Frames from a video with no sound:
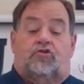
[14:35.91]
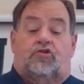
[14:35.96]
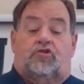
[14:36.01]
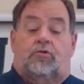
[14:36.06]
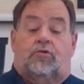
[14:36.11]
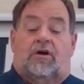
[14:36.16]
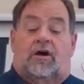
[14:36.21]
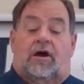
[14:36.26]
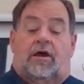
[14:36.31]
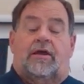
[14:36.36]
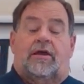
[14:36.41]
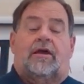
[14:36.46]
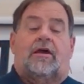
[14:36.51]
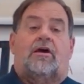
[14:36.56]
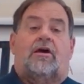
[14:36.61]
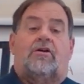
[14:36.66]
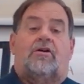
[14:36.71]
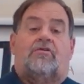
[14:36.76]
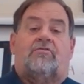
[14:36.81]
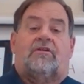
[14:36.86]
Do not
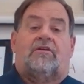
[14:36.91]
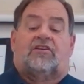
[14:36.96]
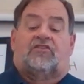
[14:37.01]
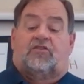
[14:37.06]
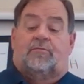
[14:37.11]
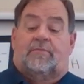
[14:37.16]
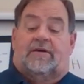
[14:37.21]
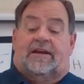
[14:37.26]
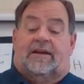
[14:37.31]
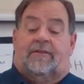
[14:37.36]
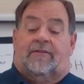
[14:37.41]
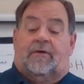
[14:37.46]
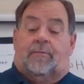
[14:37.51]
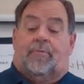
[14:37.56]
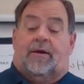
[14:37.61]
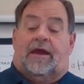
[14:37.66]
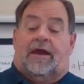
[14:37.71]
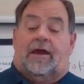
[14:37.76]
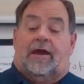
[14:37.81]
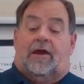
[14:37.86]
underestimate the
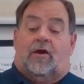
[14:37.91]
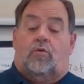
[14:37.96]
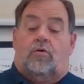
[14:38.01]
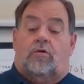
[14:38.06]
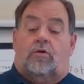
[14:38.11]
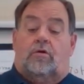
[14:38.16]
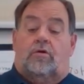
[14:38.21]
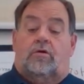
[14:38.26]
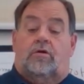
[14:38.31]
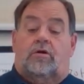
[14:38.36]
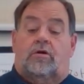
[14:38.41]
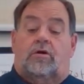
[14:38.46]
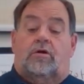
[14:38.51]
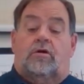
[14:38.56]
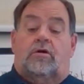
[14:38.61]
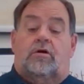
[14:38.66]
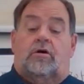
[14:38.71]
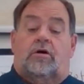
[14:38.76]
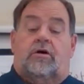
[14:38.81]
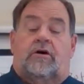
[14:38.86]
power
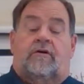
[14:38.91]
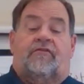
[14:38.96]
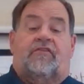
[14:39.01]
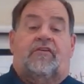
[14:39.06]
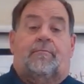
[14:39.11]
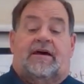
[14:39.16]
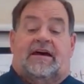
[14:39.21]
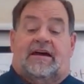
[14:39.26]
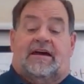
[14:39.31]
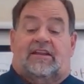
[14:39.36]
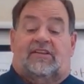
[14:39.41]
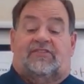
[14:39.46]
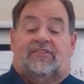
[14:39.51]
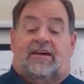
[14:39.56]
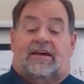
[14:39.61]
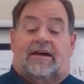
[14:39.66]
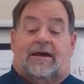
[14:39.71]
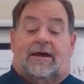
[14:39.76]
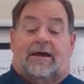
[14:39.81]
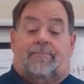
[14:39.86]
of the mind's
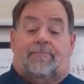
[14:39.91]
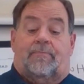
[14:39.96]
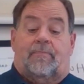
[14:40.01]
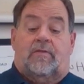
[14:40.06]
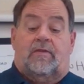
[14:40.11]
eye.